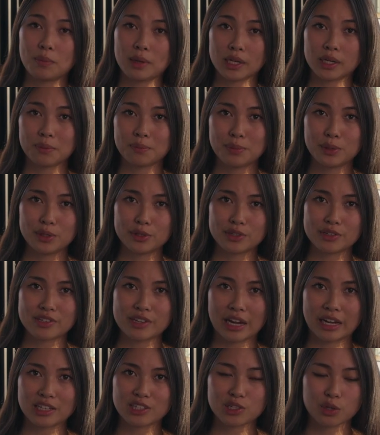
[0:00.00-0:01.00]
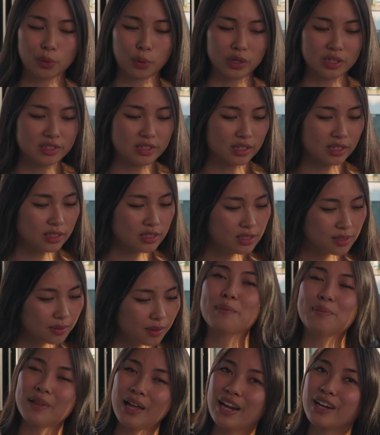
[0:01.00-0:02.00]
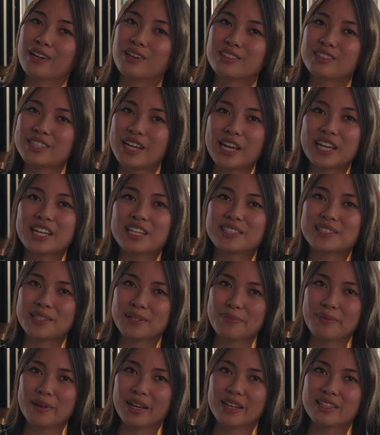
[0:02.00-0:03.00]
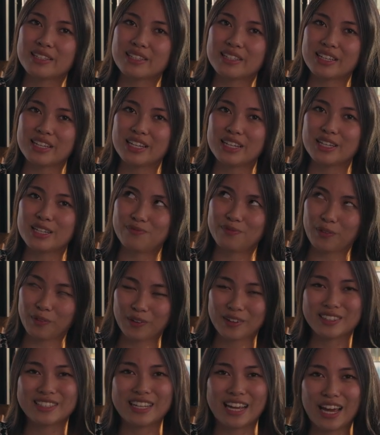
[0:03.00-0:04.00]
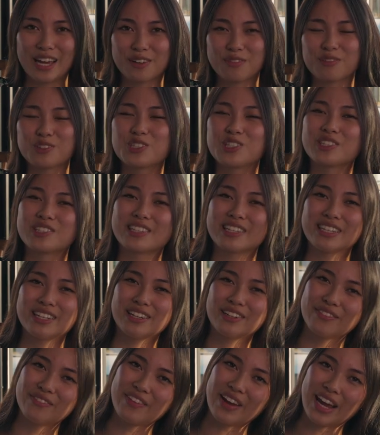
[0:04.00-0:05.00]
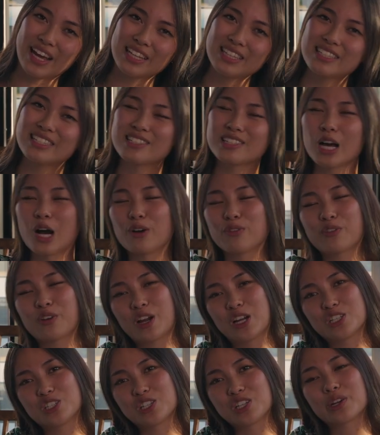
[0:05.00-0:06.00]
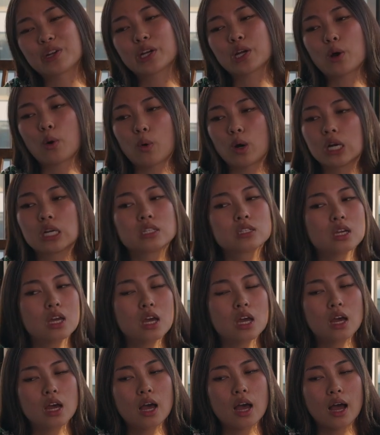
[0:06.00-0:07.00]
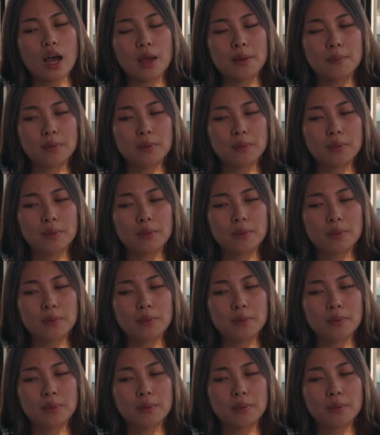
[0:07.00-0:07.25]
my computer science courses, I'm planning on taking CPSC 410, which is an advanced software engineering course. I